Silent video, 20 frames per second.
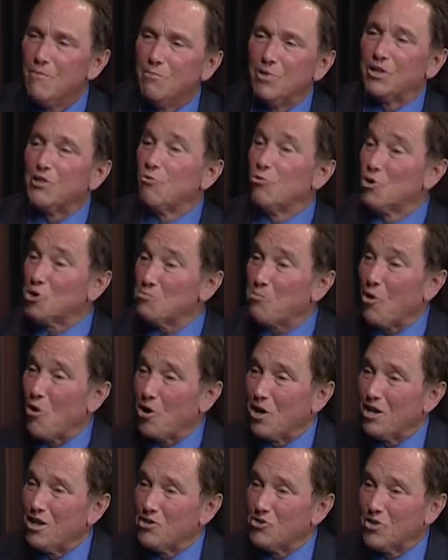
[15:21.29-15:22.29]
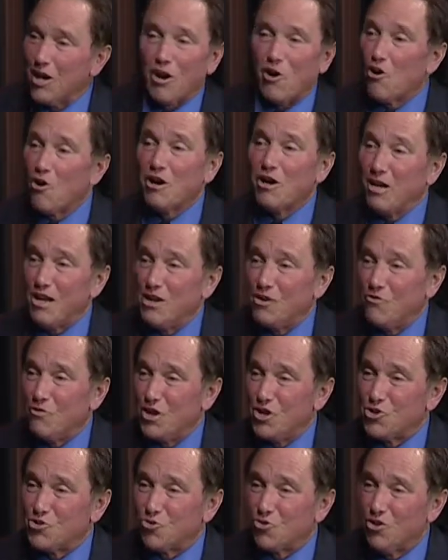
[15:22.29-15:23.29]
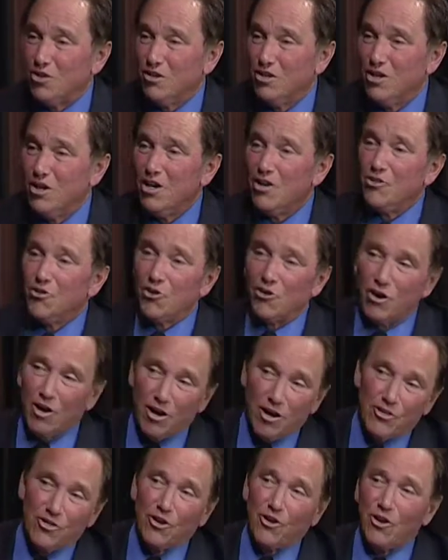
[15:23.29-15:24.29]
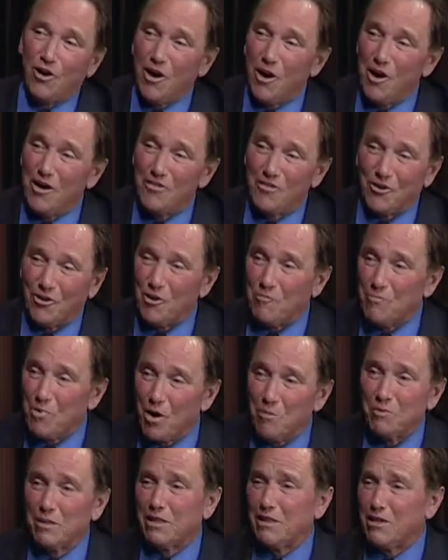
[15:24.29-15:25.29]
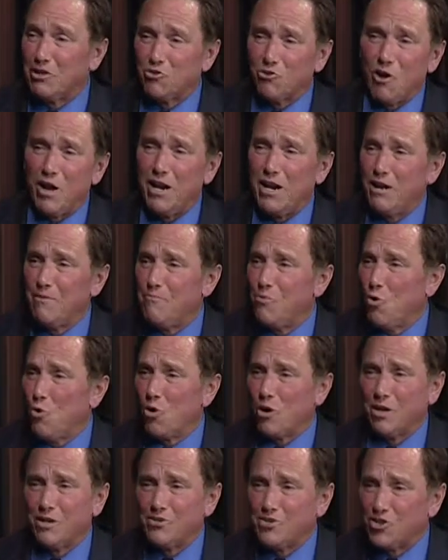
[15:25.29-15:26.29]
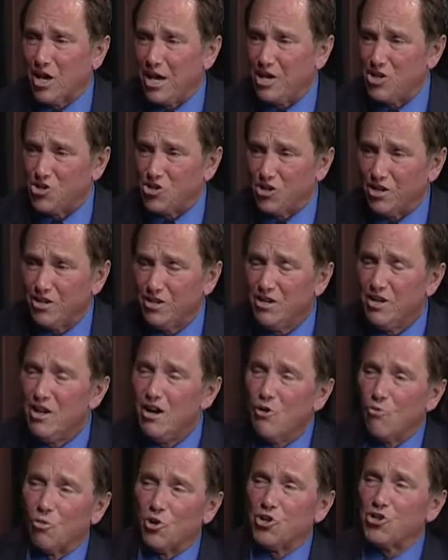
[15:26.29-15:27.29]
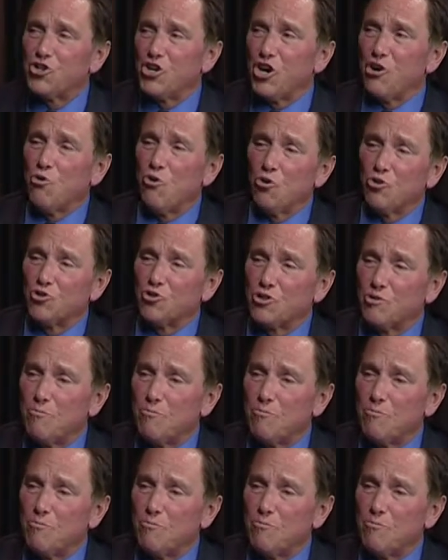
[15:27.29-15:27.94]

But the worst part is they aren't an individual. They're a, they're a, they're a publicly traded organization where shareholders